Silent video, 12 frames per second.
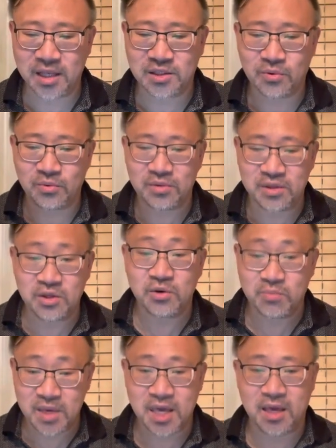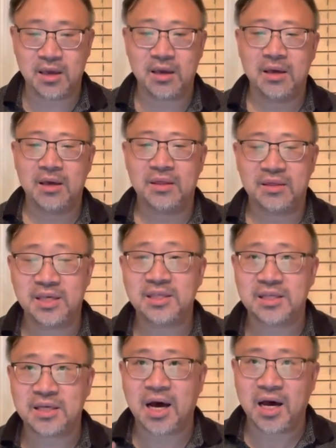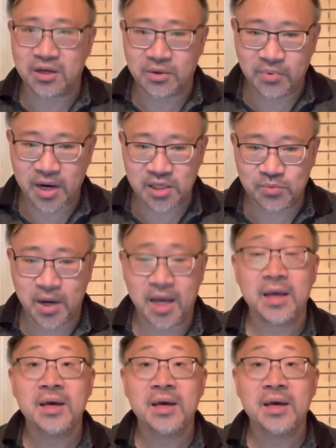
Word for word: So to me, this is an underpriced wine.